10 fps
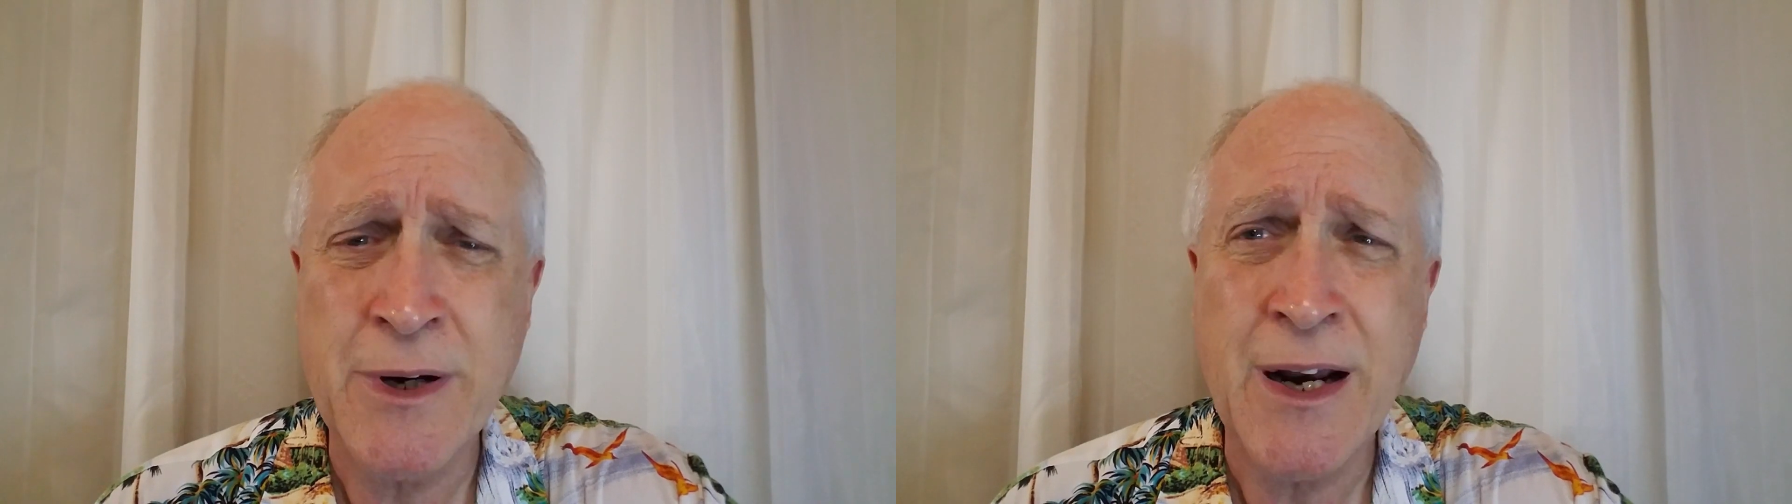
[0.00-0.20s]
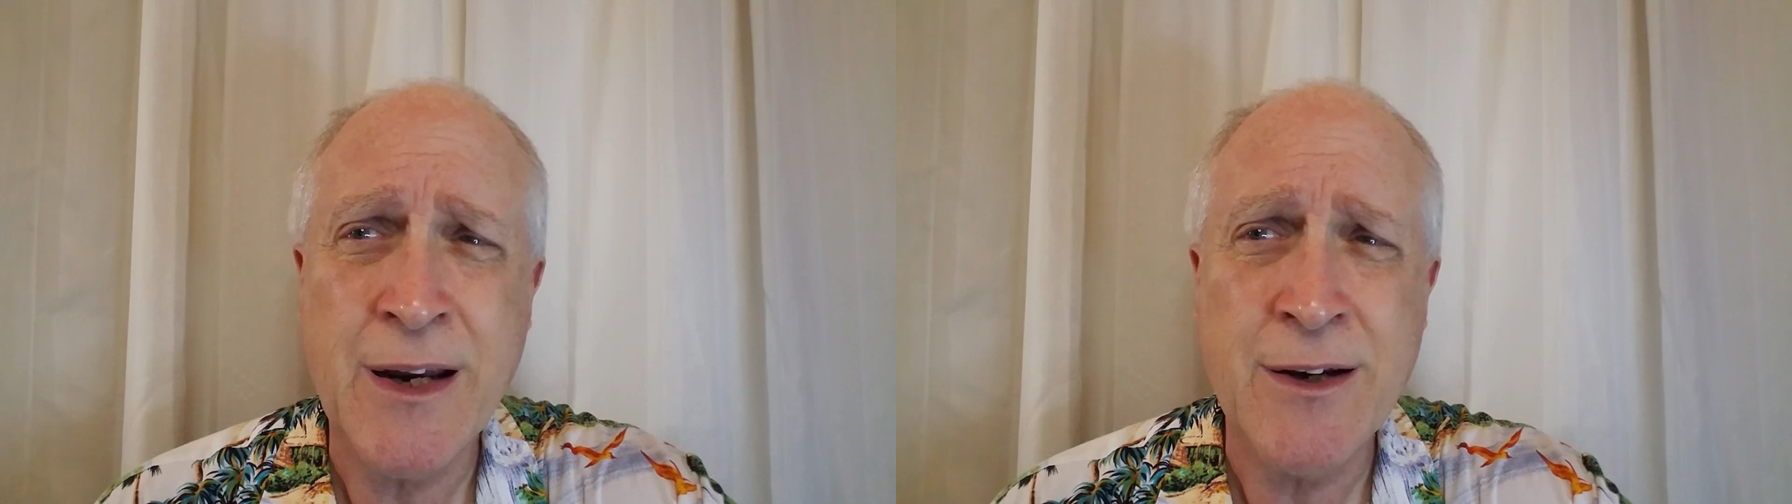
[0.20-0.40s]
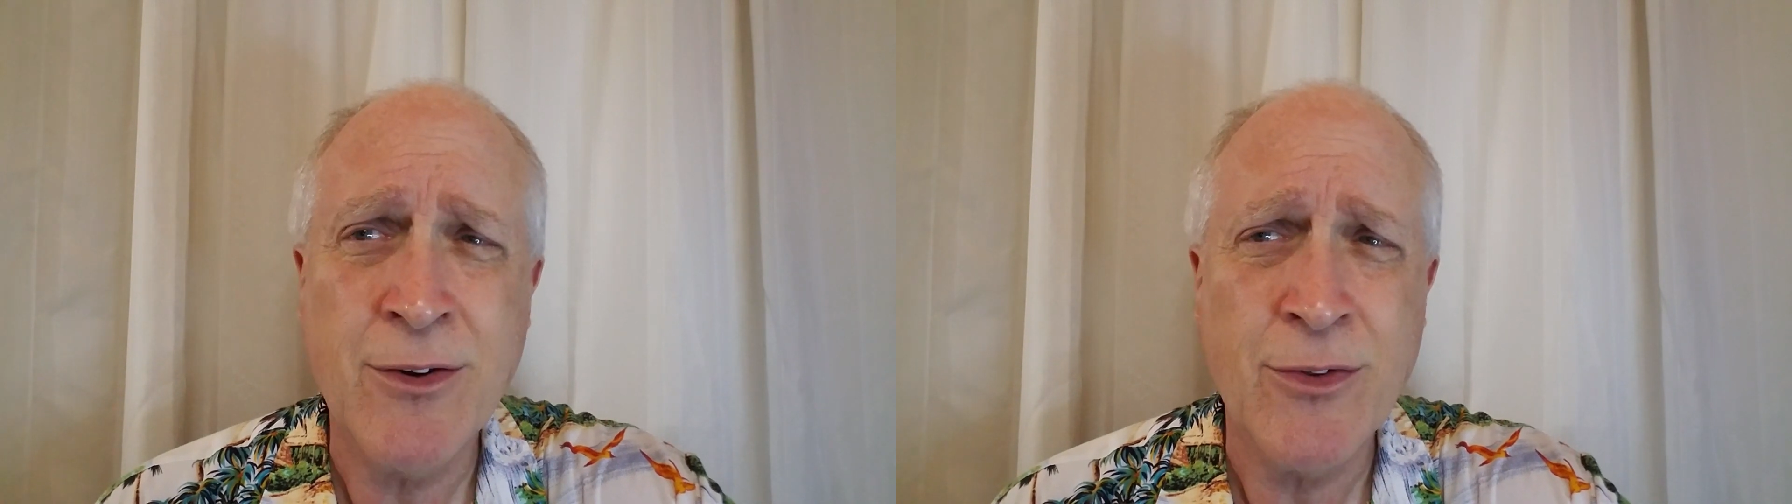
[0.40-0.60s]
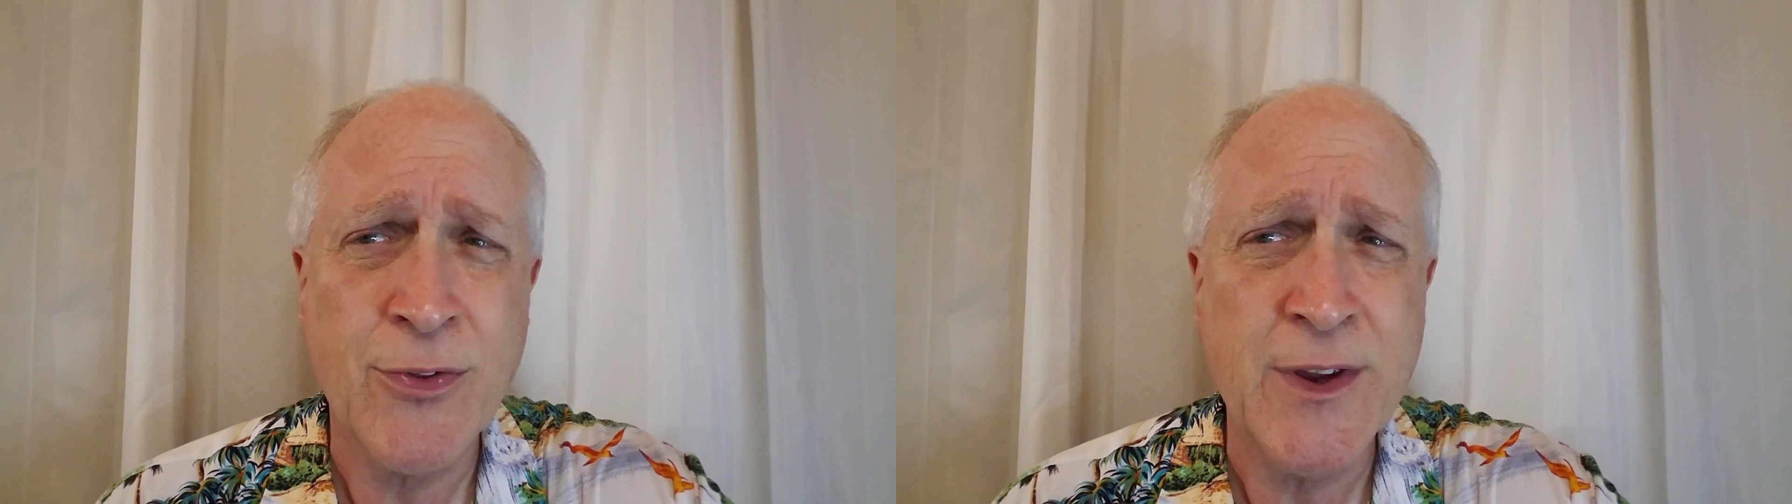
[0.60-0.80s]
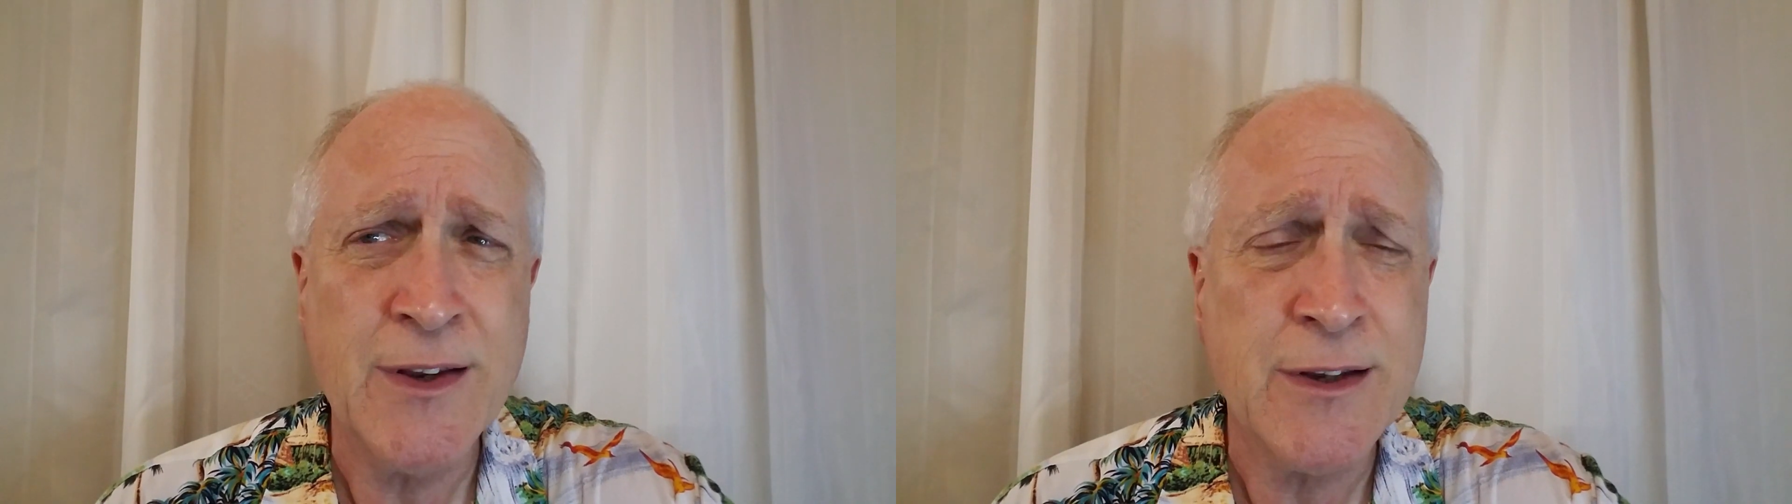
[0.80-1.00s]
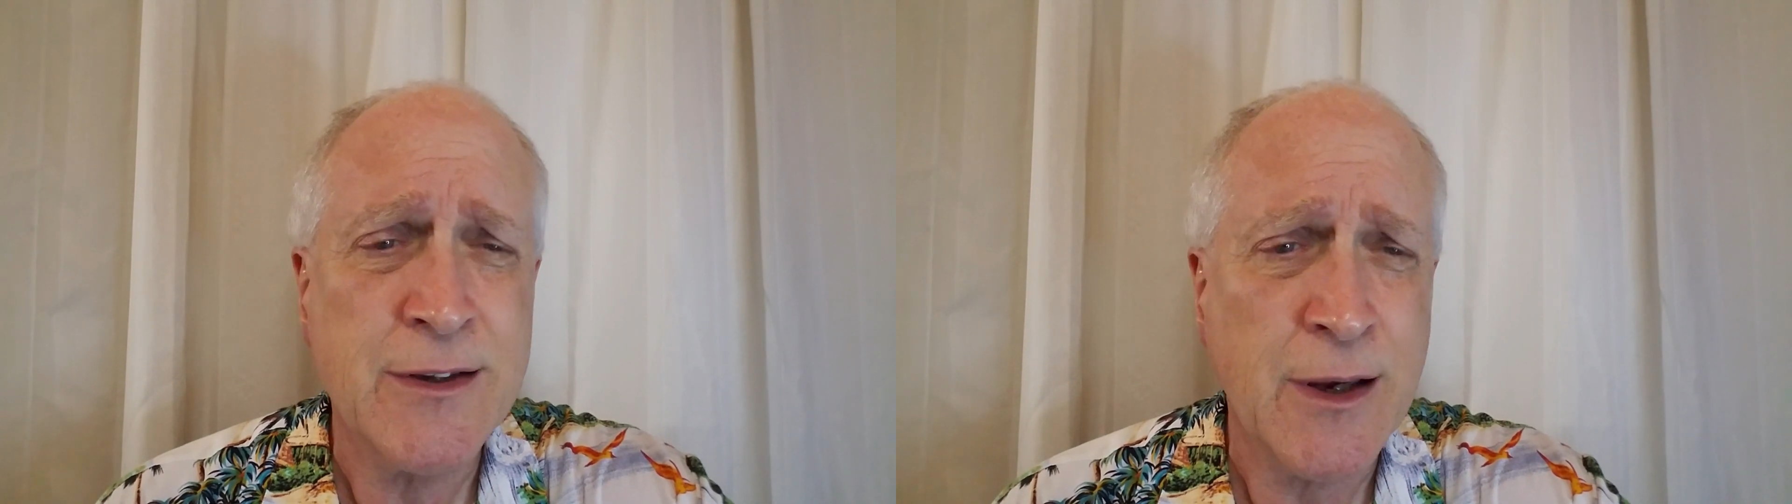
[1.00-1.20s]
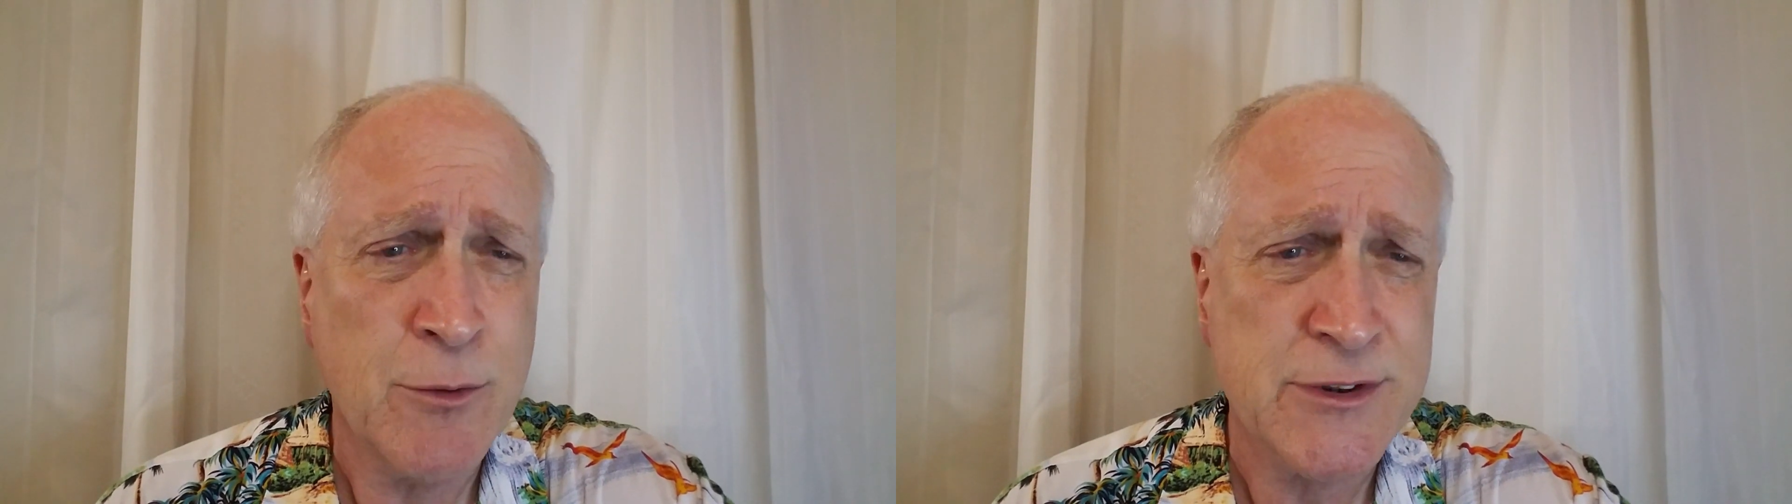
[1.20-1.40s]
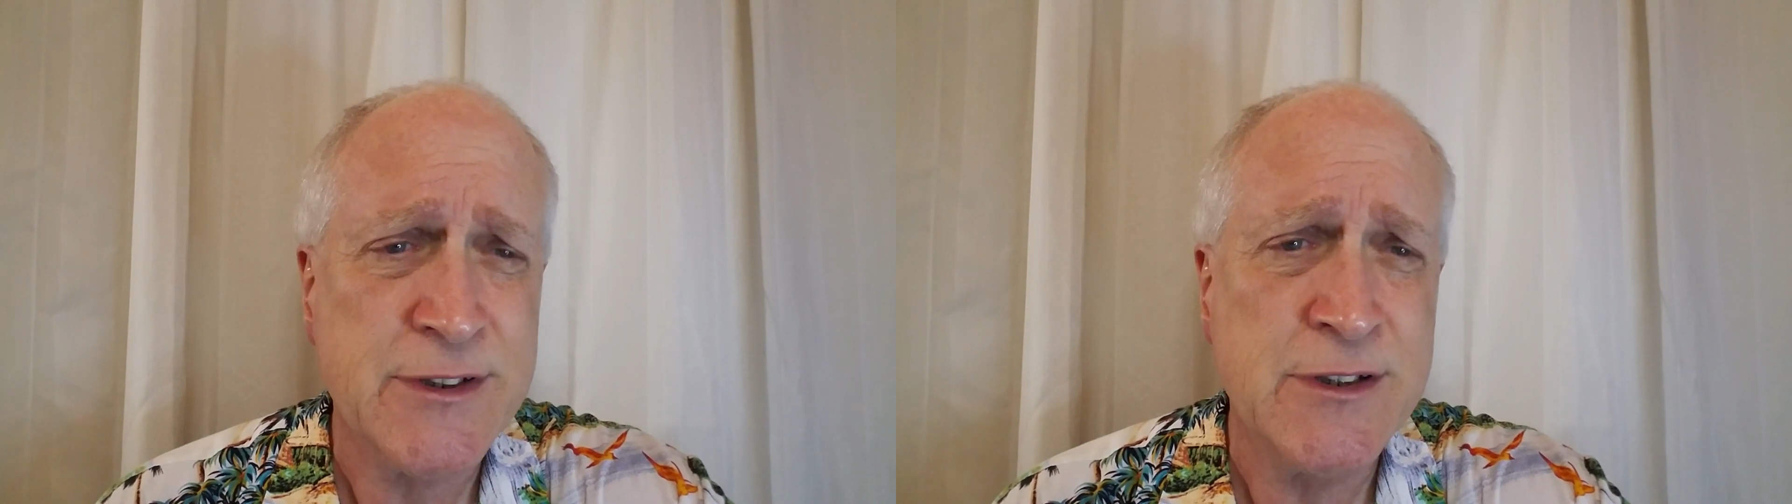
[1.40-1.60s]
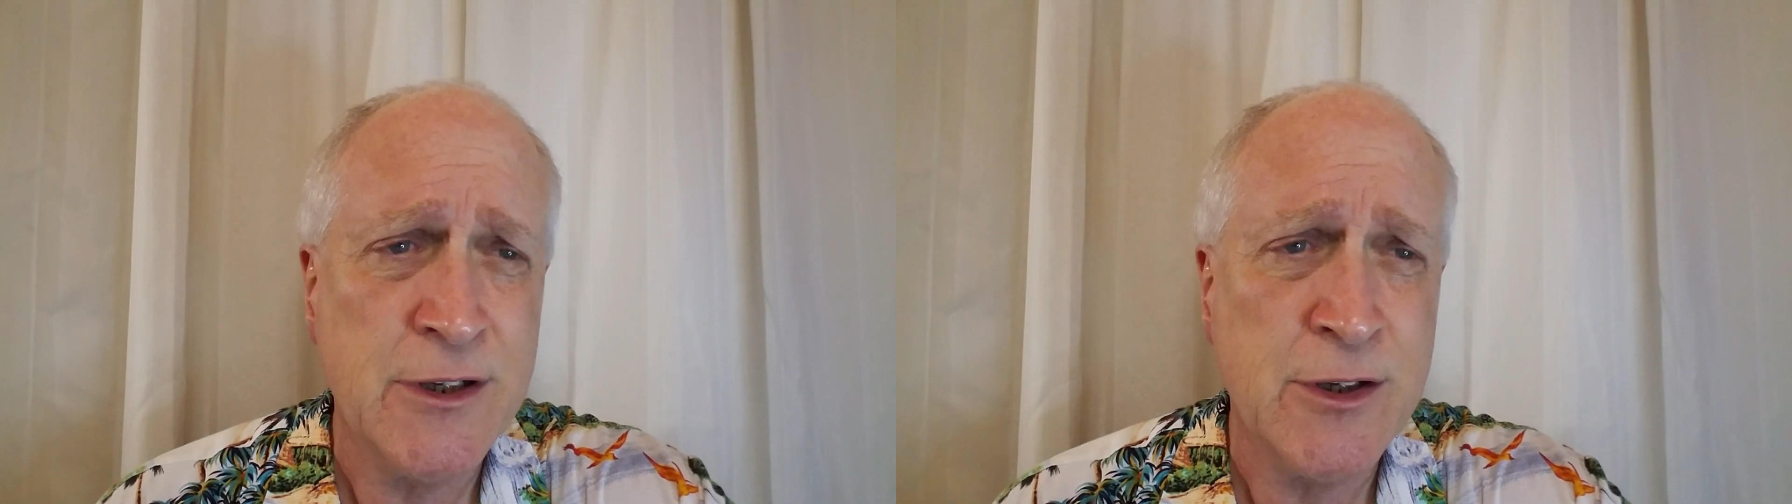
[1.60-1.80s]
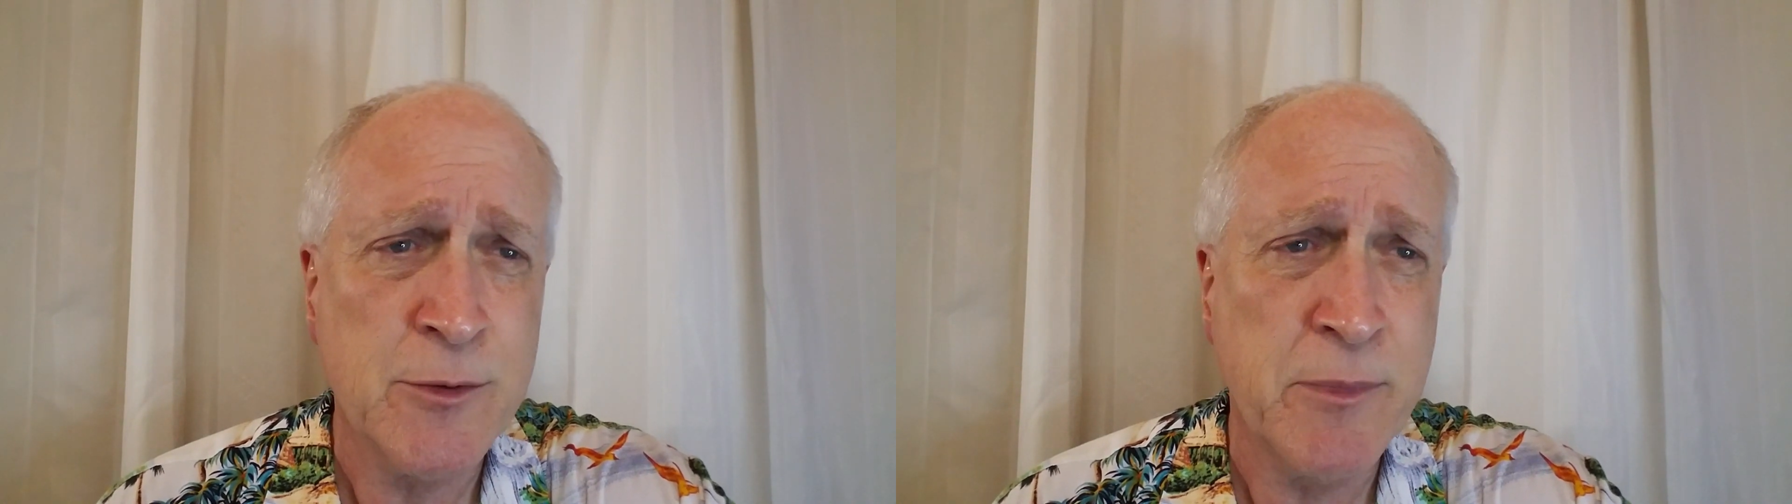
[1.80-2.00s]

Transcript: but I don't think that they will still